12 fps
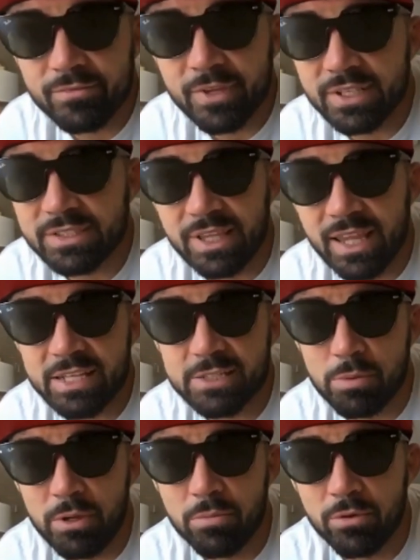There's
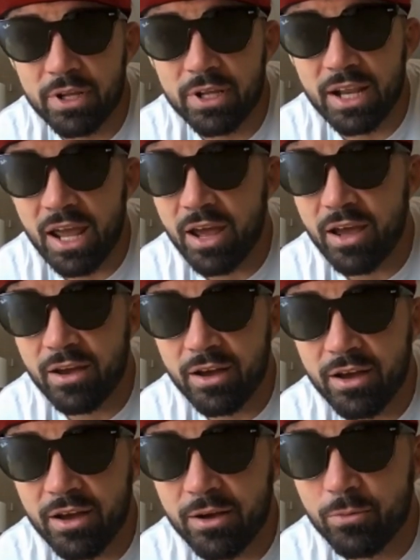less people than that,
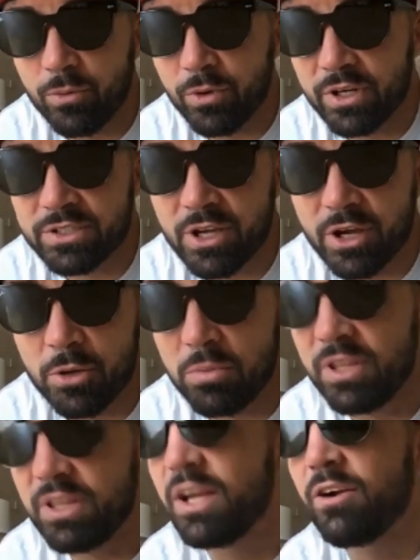uh, where it's gonna
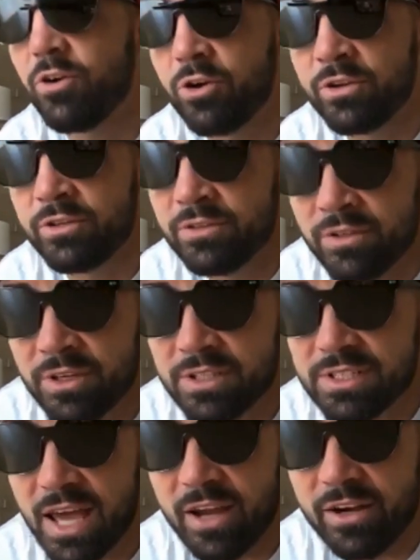be there on
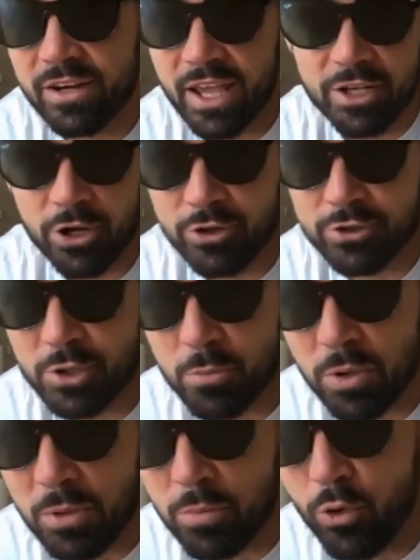Saturday, and those are the
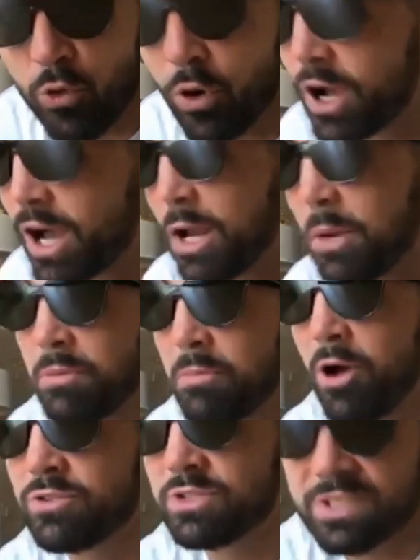people who are gonna be
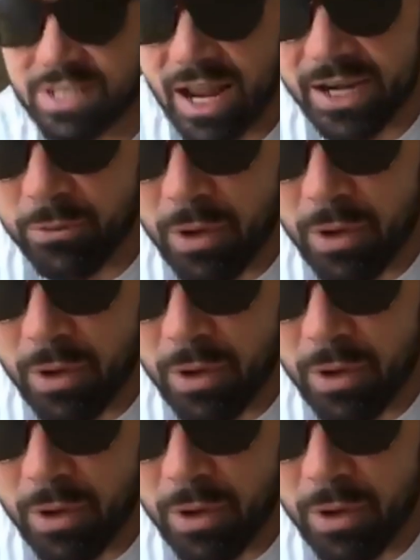most excited